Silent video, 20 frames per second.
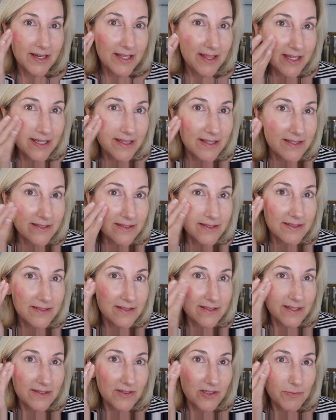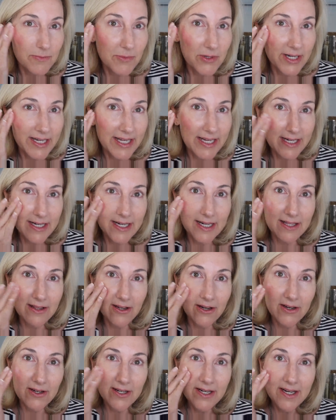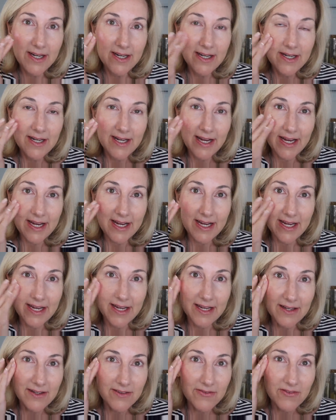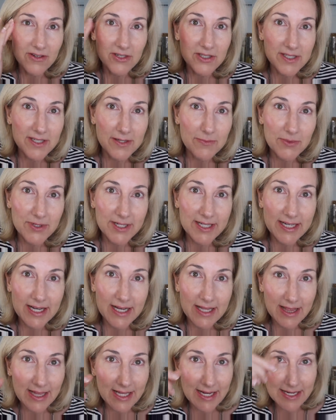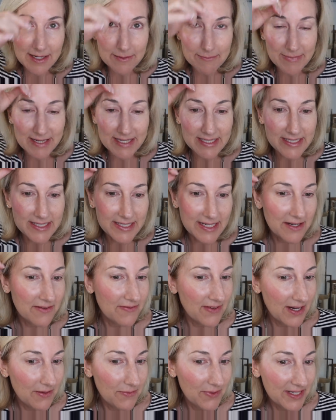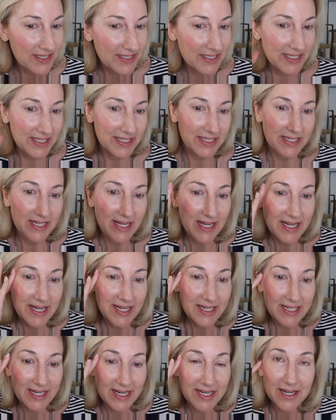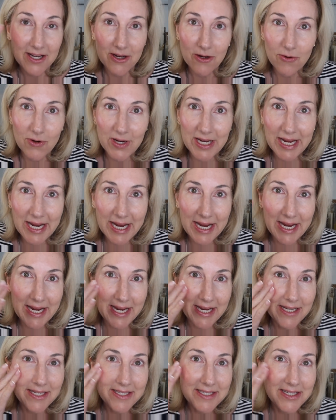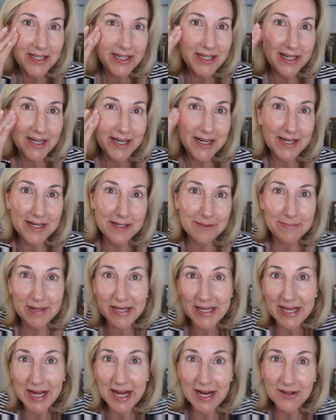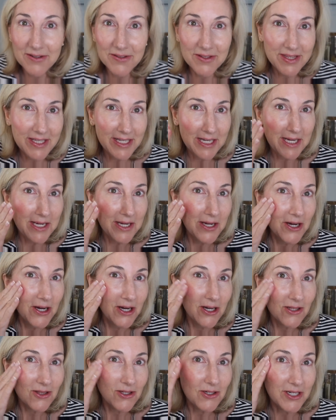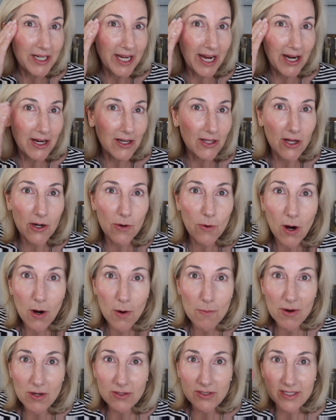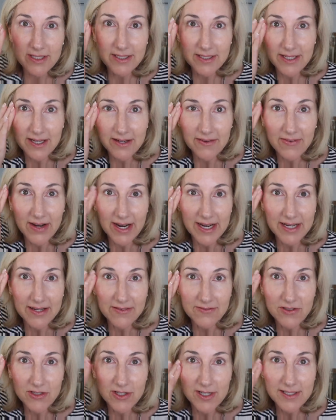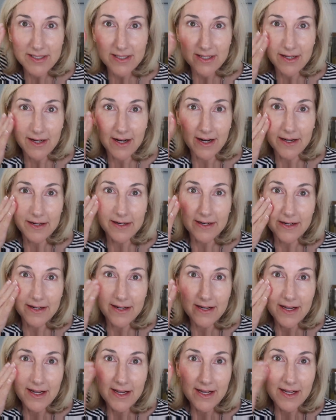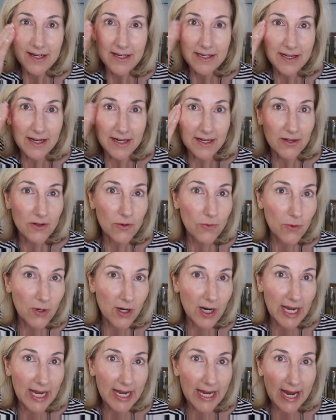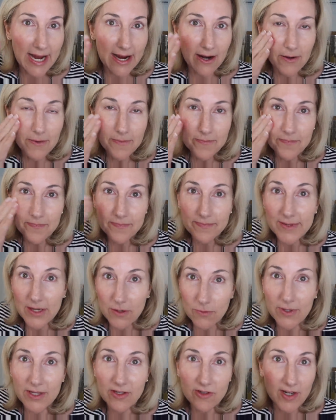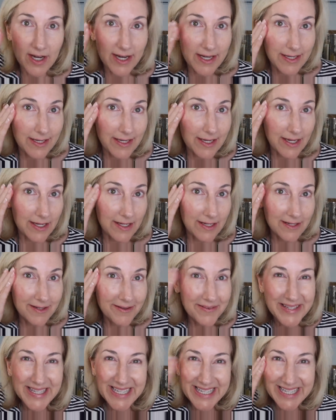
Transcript: I think this is such a pretty color. And for someone like myself, I want to kind of create um, a healthy looking glow, almost as if I have just gotten done working out which I did.